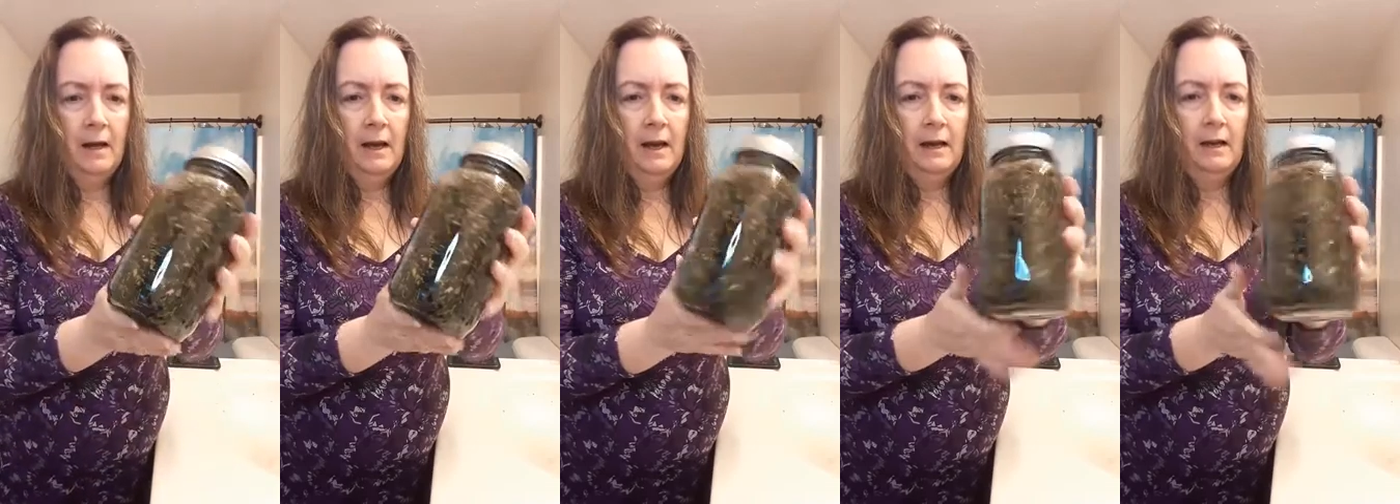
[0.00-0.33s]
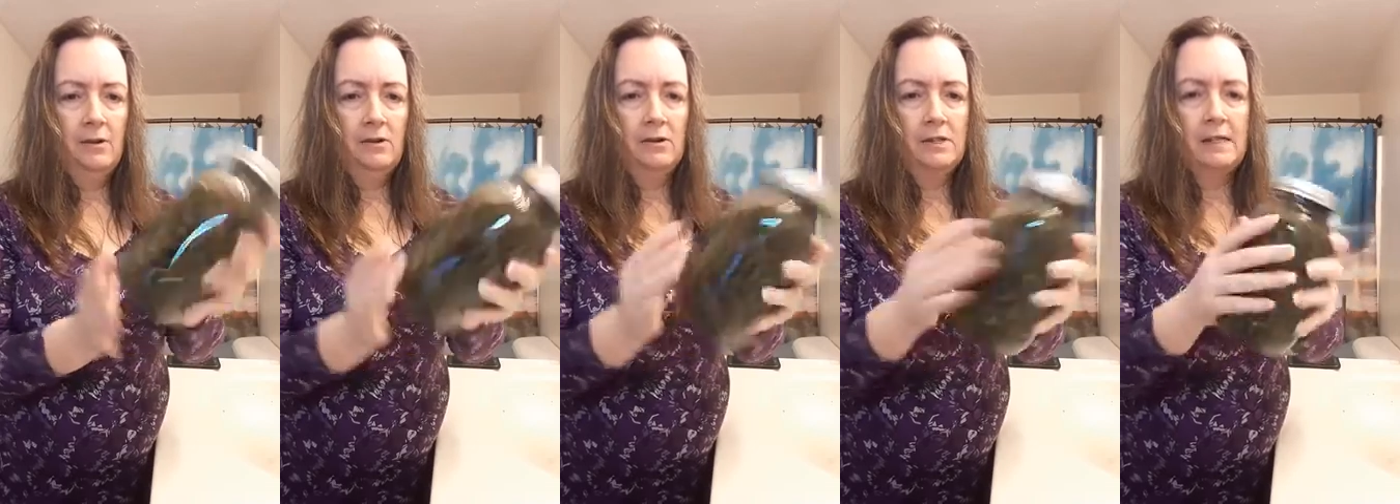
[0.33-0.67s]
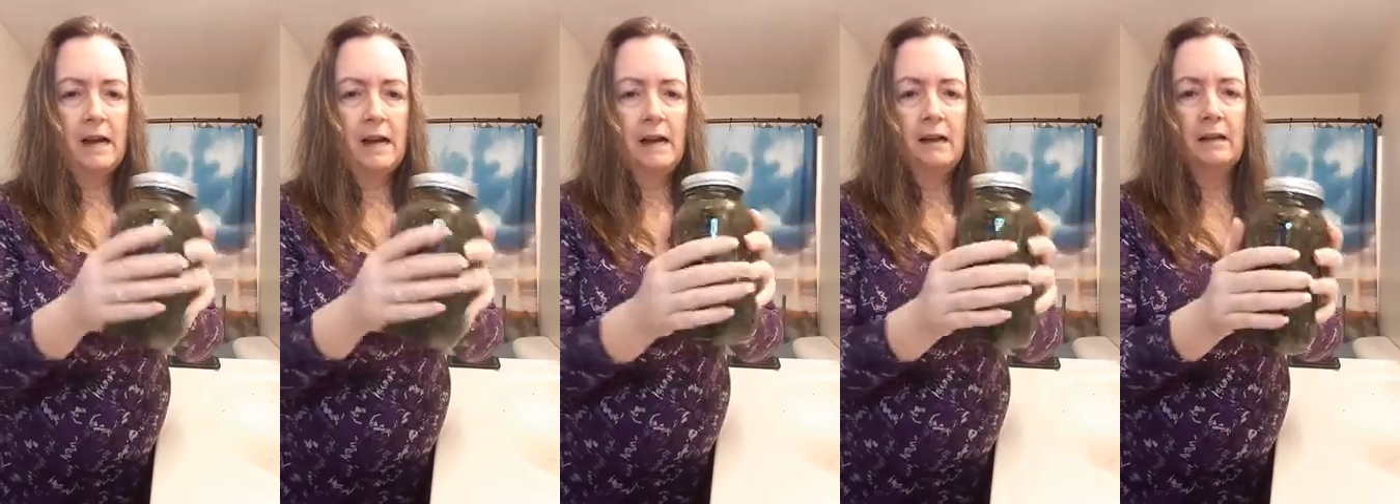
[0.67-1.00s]
And it'll
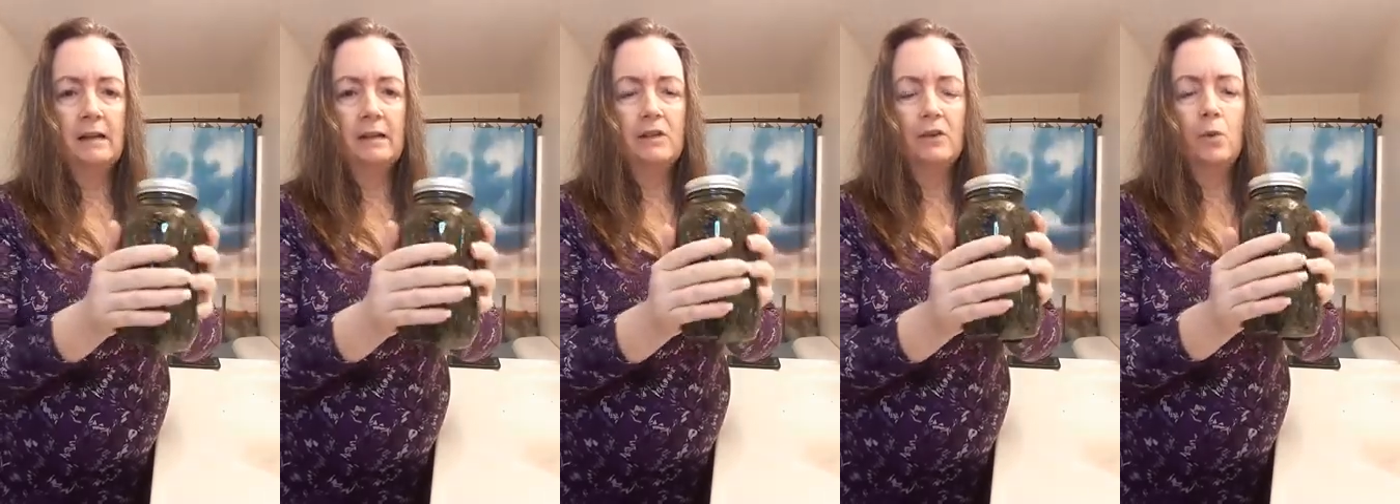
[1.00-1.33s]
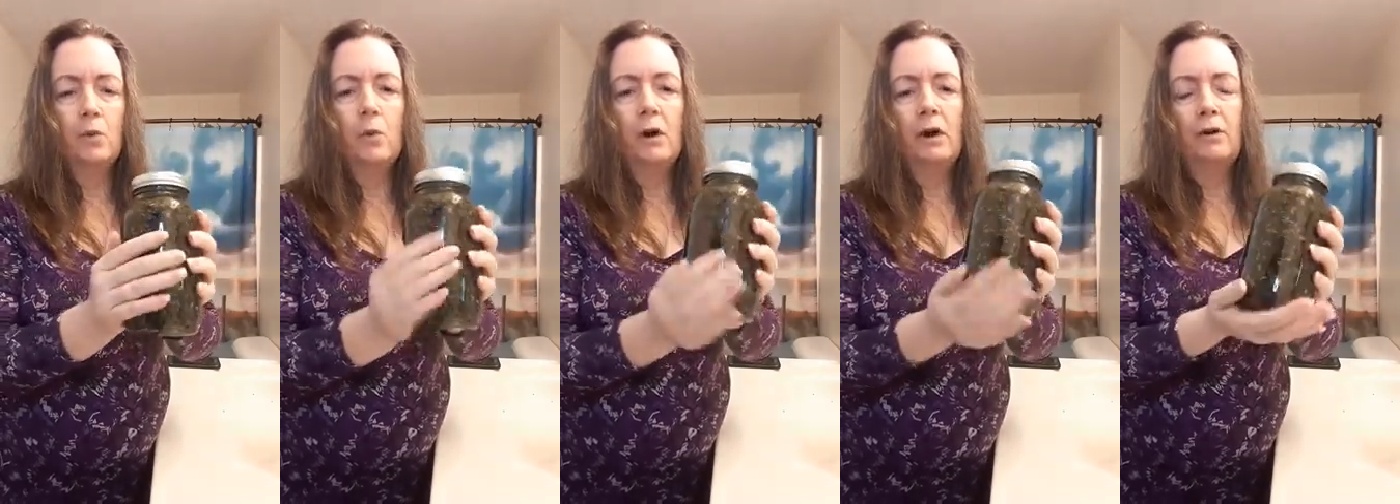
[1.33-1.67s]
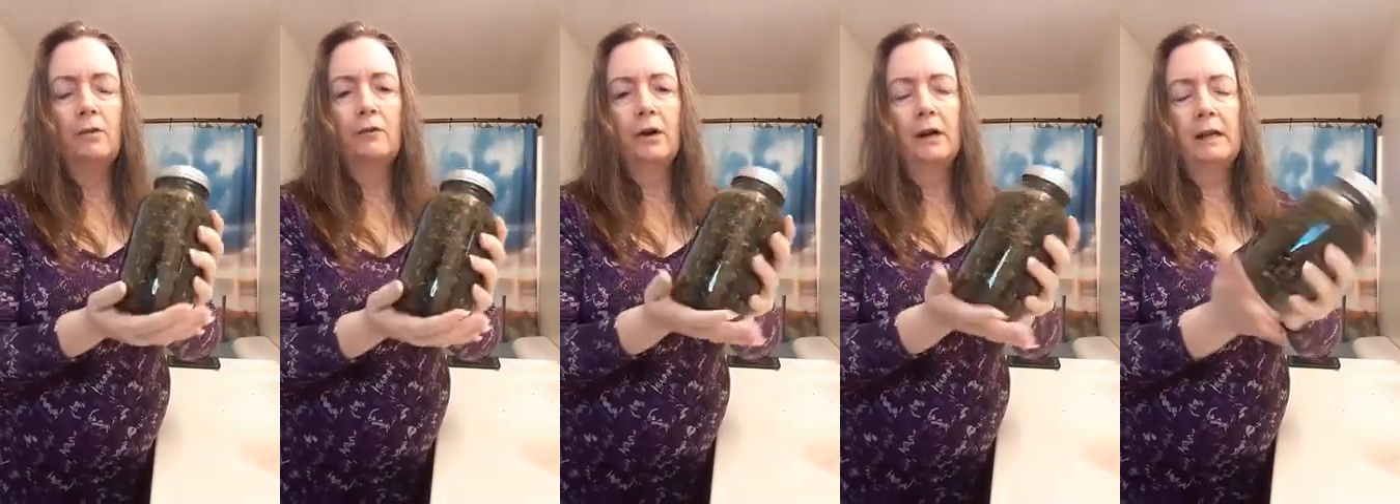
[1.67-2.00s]
stay in this oil
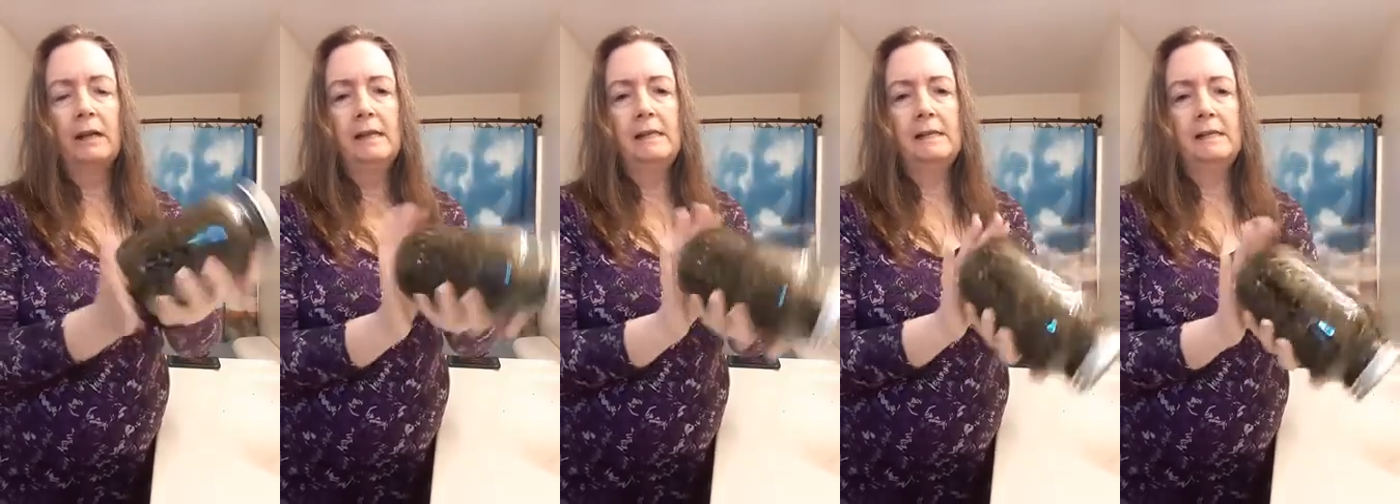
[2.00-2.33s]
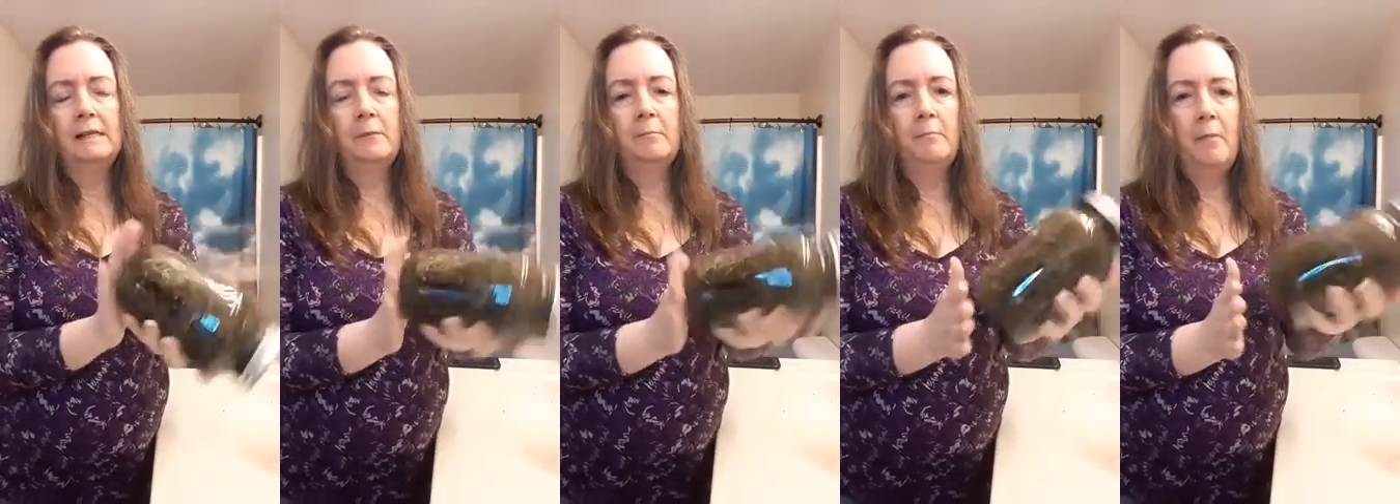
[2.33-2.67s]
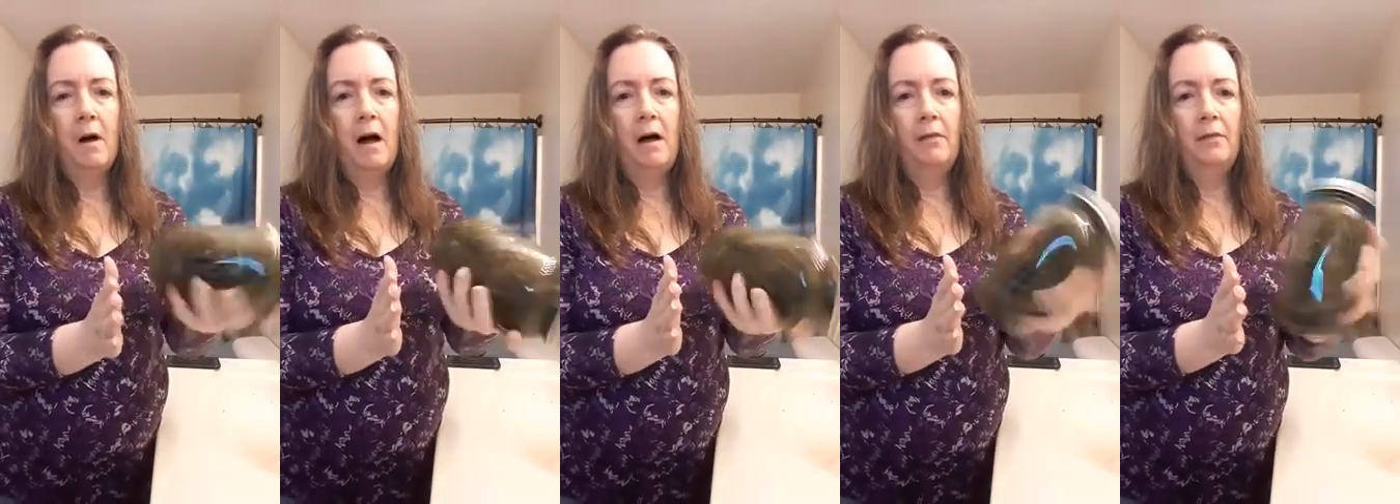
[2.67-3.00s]
for at least a
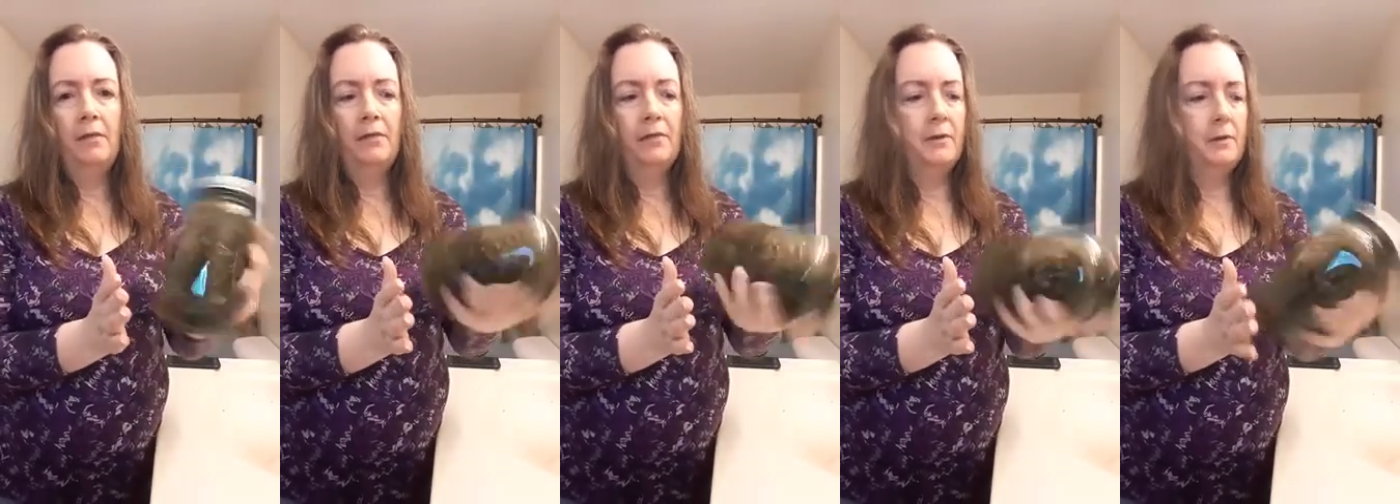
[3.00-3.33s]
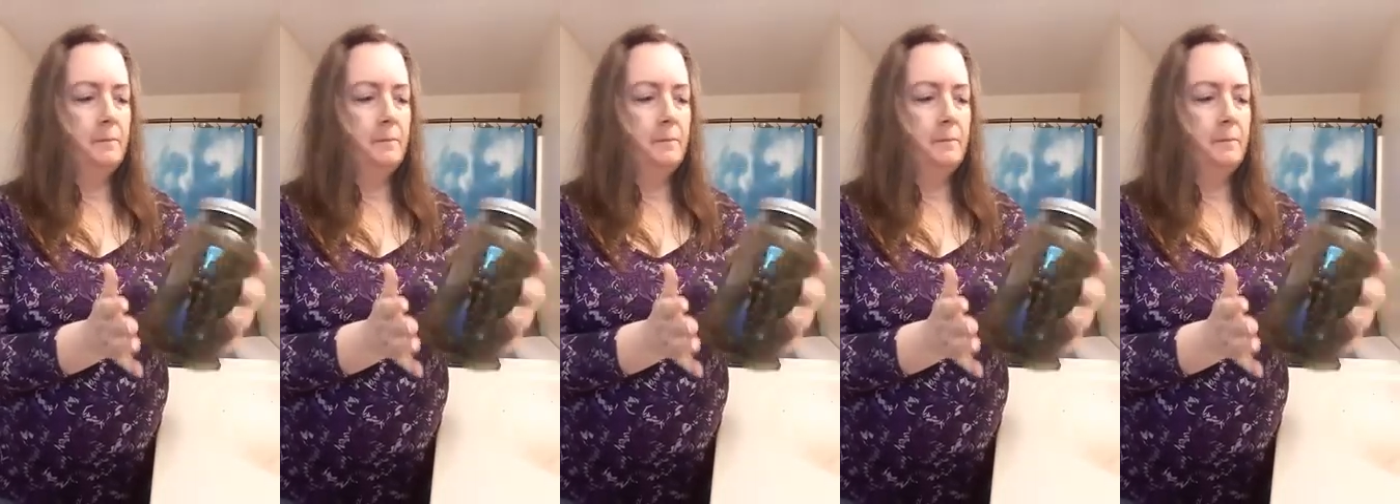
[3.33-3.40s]
month.